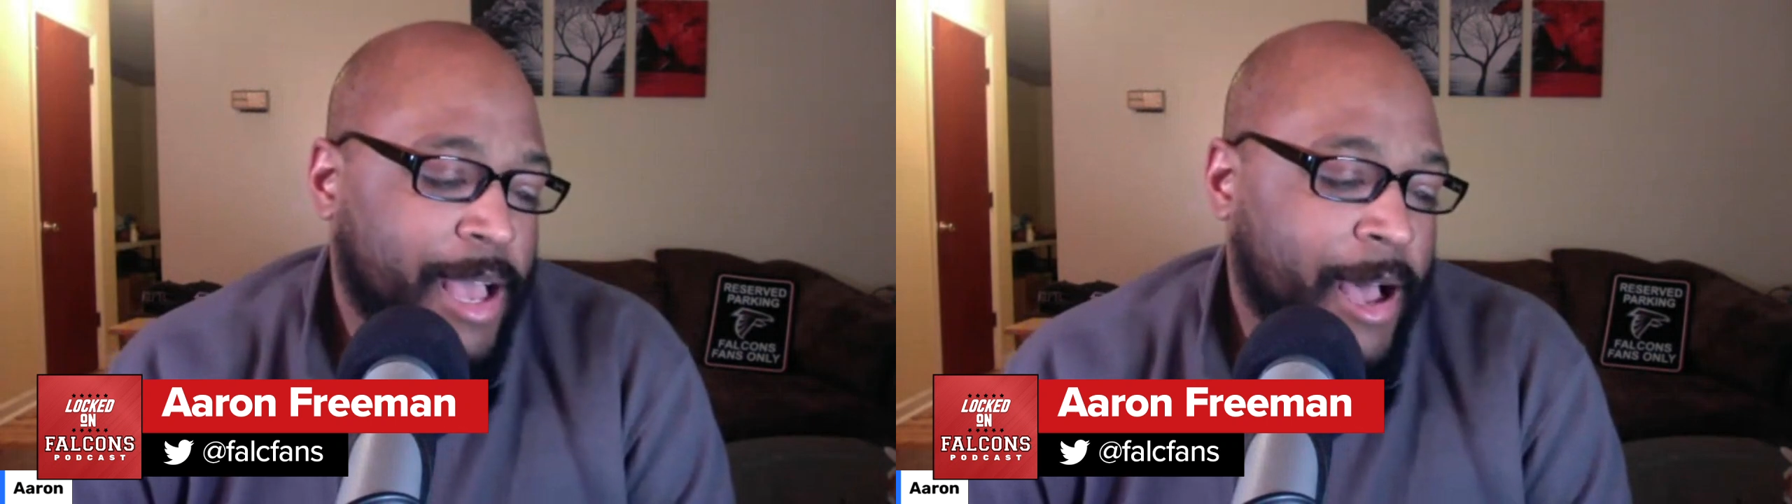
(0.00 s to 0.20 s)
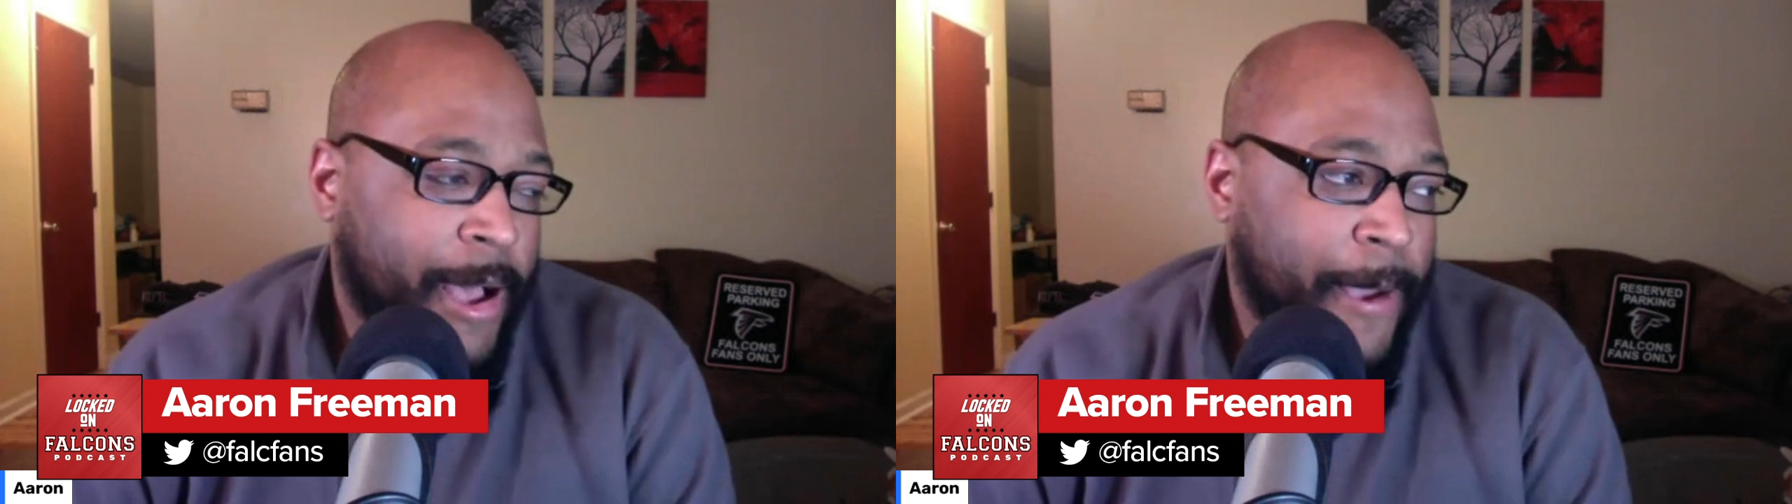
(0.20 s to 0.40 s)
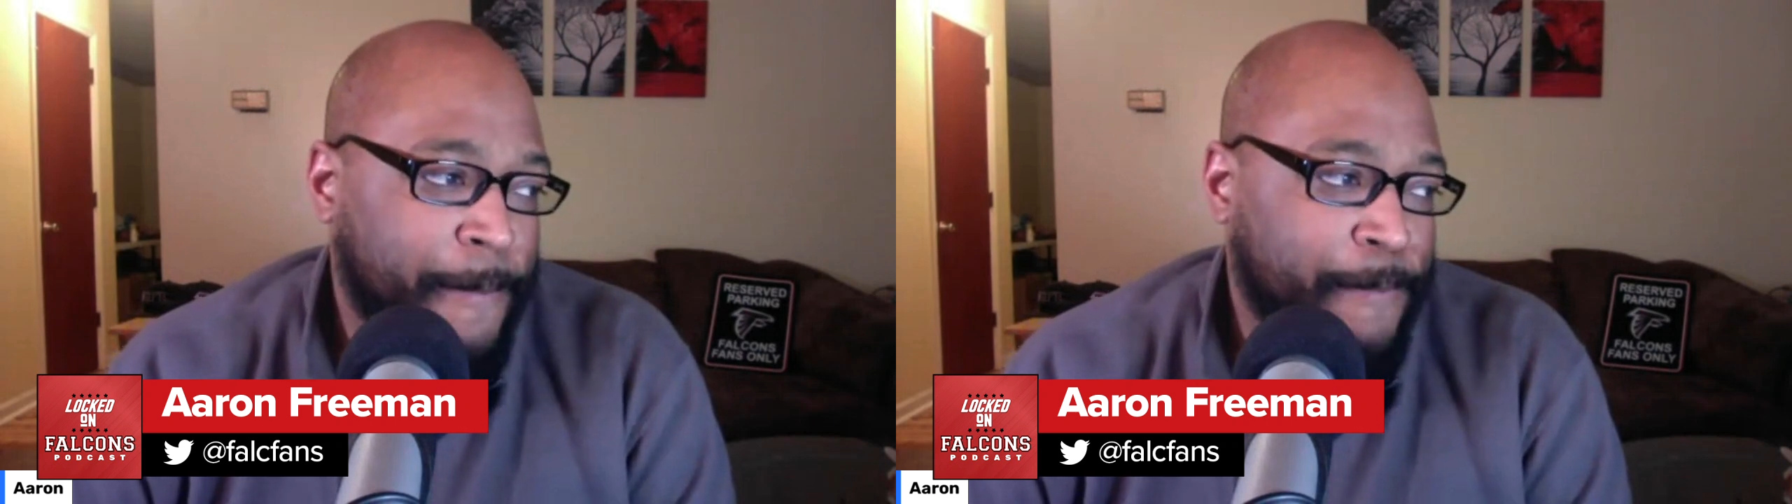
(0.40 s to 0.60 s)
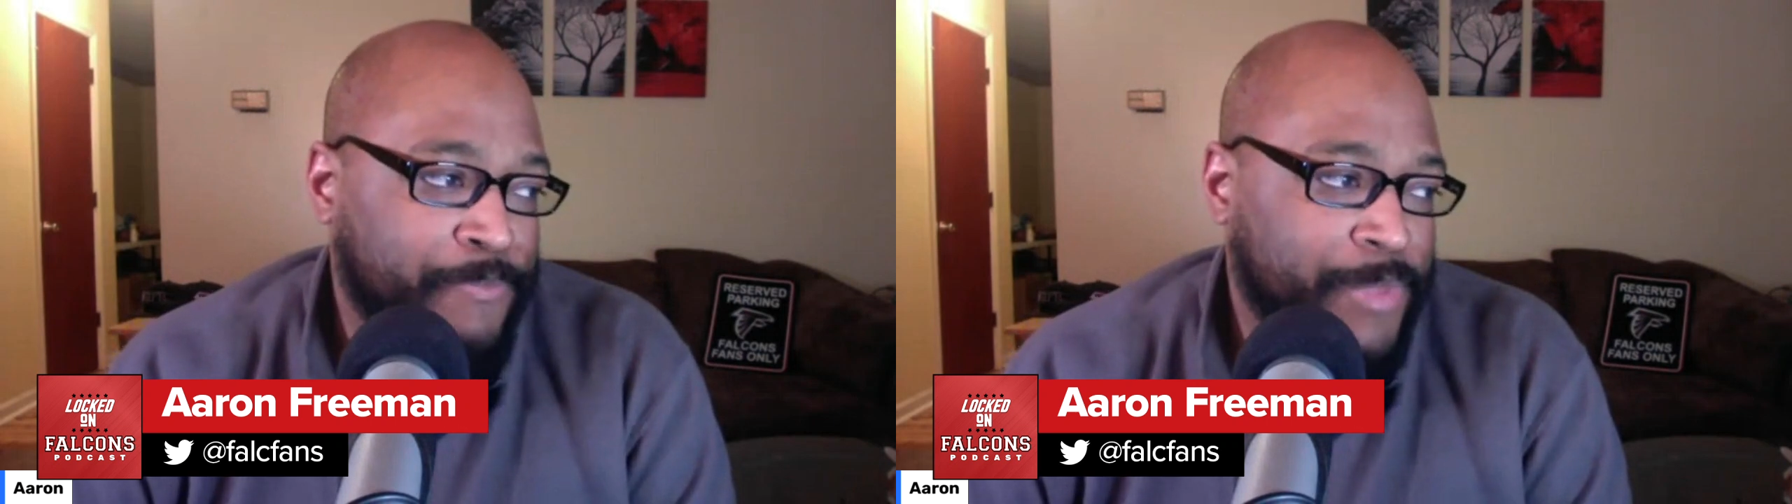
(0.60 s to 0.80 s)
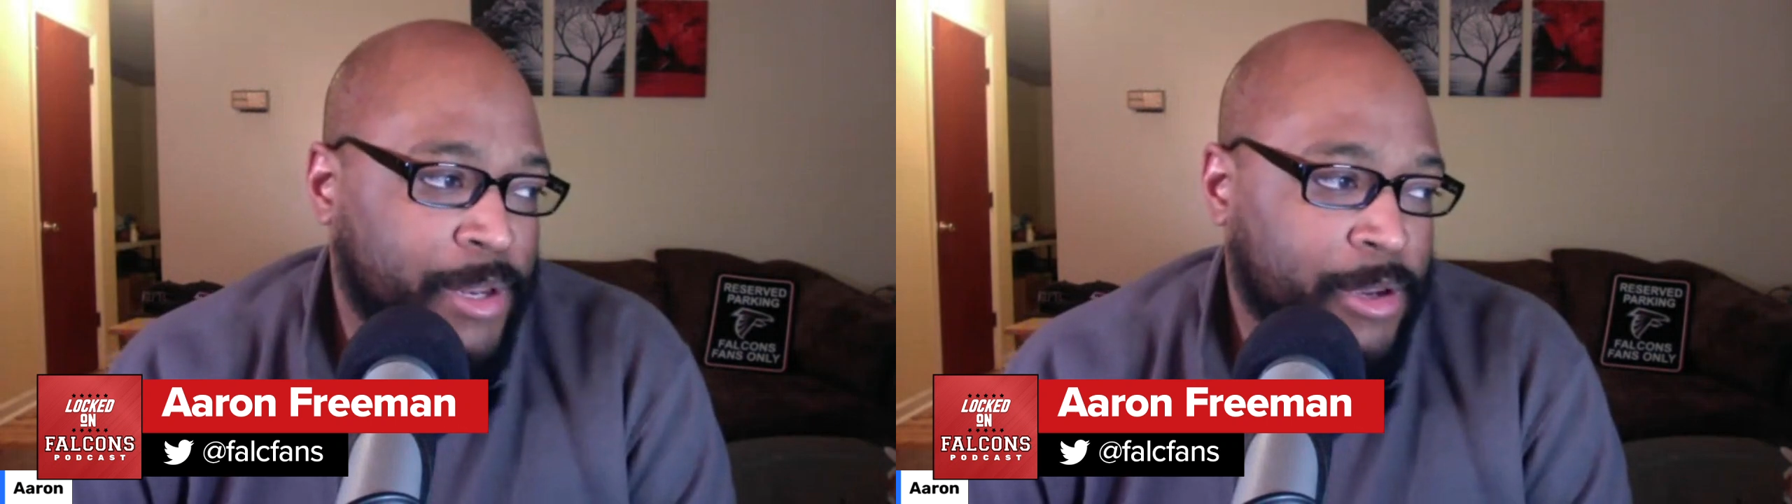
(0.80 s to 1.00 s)
um,
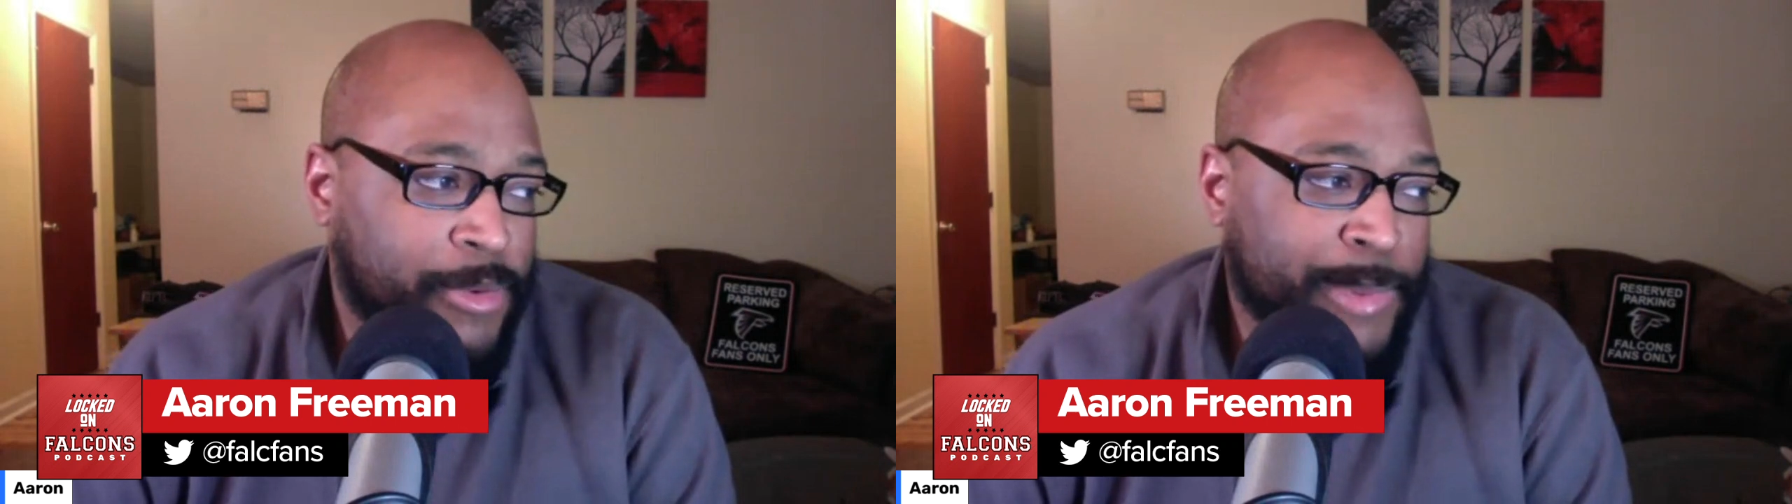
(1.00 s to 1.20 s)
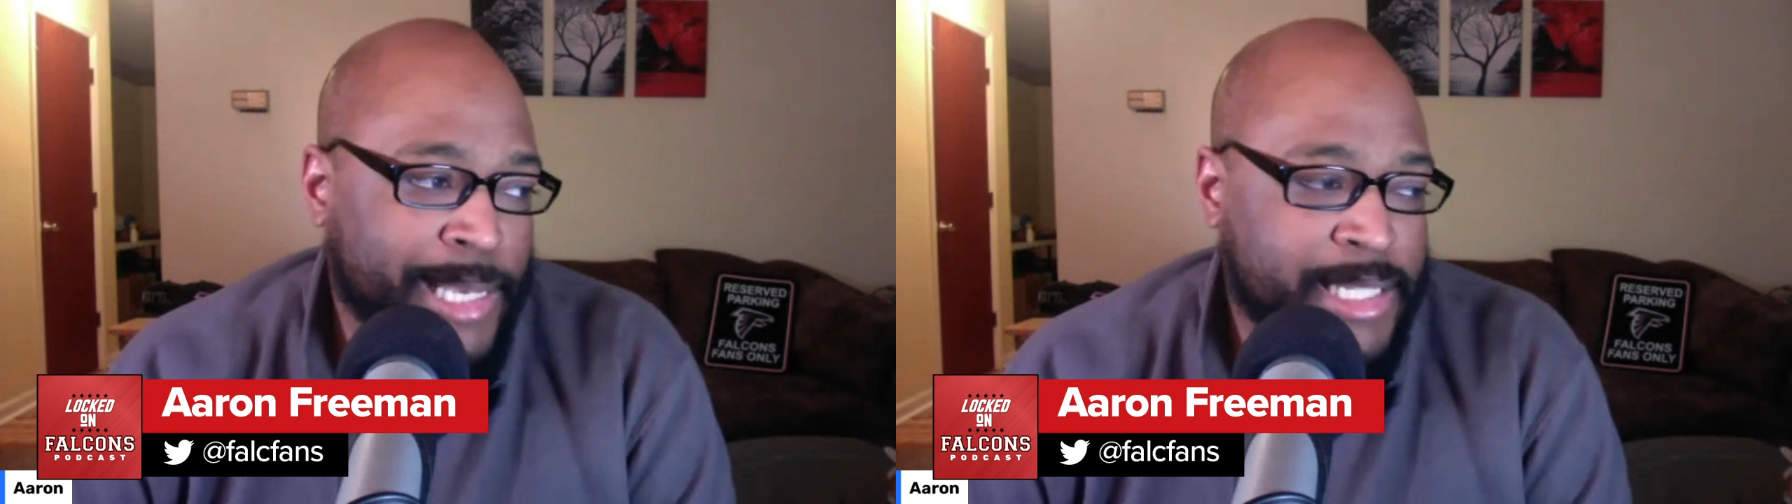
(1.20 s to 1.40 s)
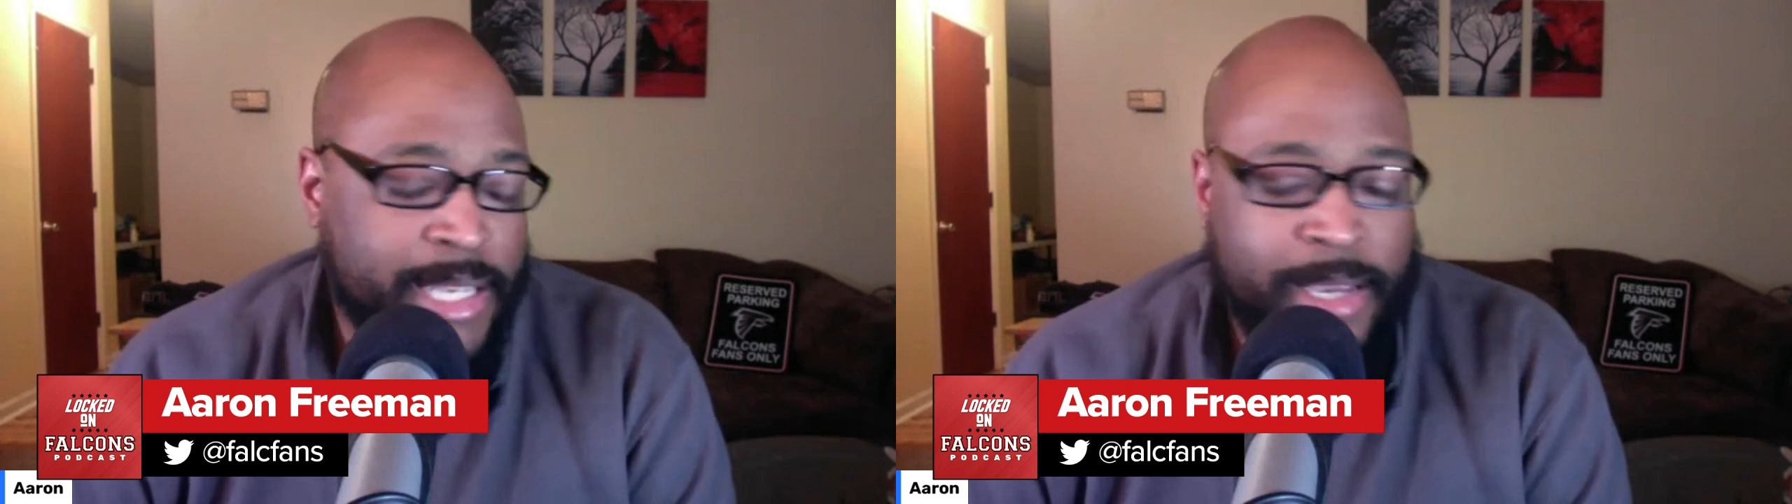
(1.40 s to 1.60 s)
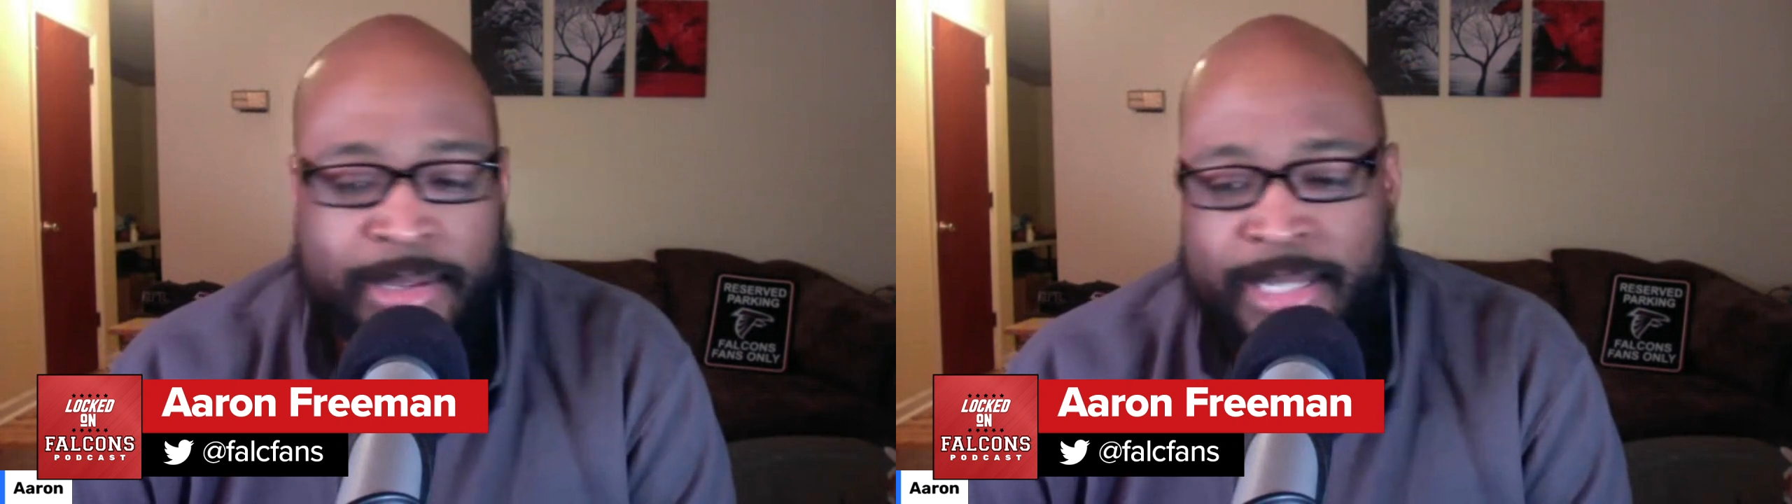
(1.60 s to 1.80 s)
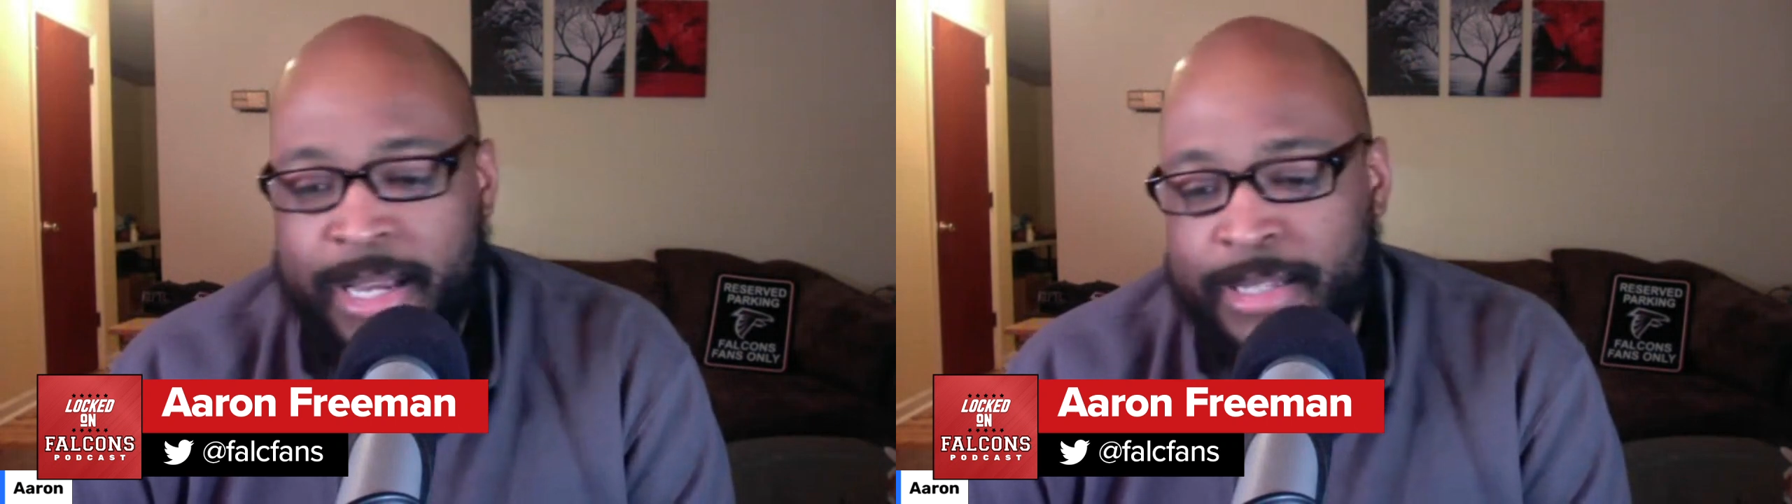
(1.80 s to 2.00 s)
you know, we can sit here and
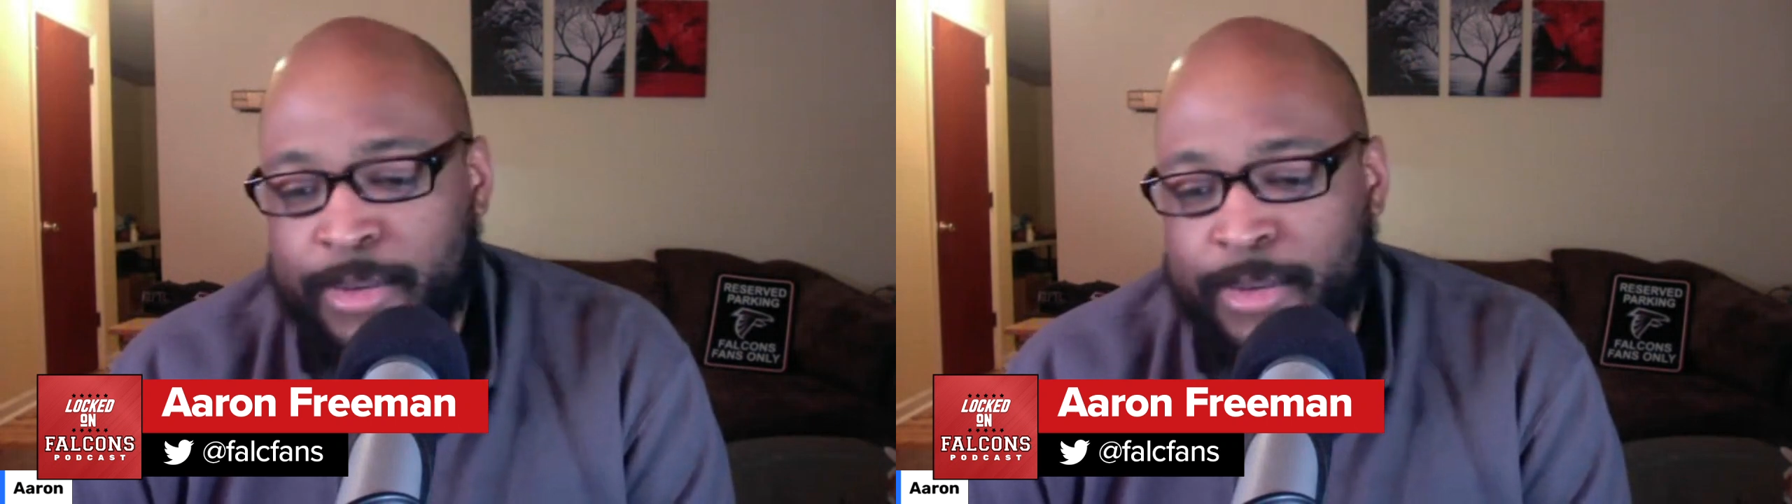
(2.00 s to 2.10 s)
say it's